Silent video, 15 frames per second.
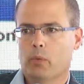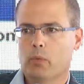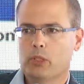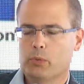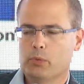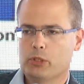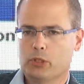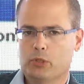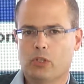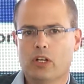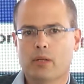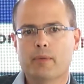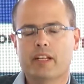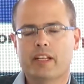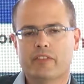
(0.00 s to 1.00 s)
which we're
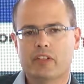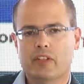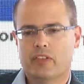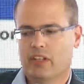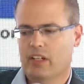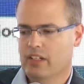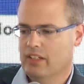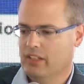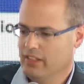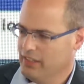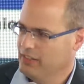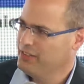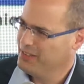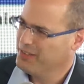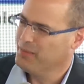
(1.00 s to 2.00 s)
strong believers on. And it